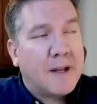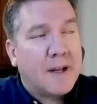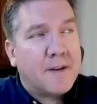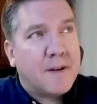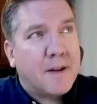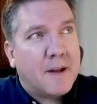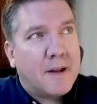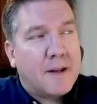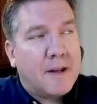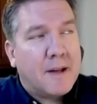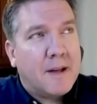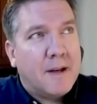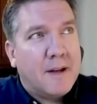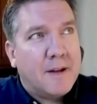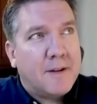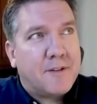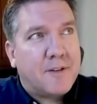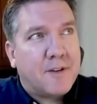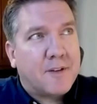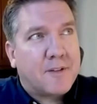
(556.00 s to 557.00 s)
I, I, and
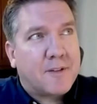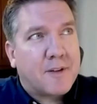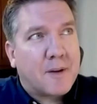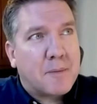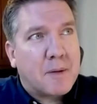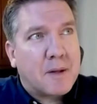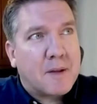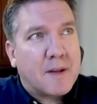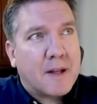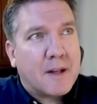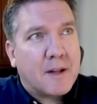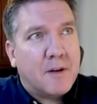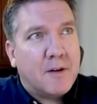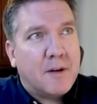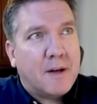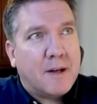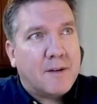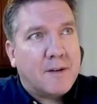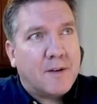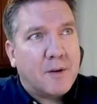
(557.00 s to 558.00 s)
it's just something that you
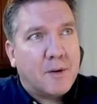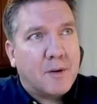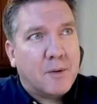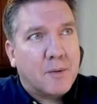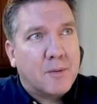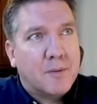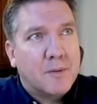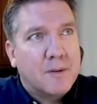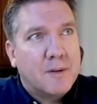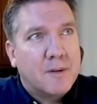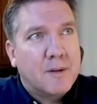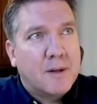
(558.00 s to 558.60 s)
need to